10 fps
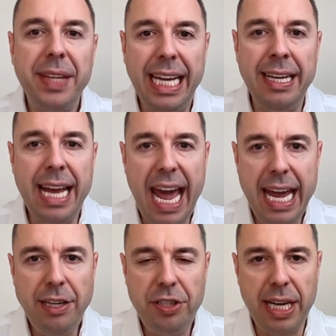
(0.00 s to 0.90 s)
In
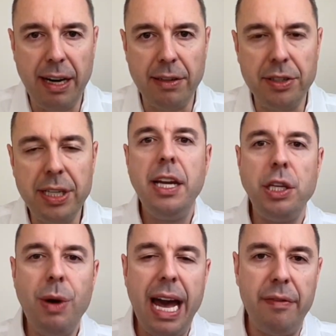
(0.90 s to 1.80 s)
A shares,
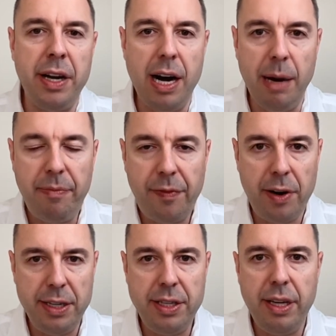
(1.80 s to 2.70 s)
you have an
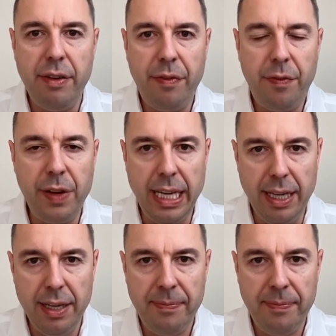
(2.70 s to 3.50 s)
upfront fee.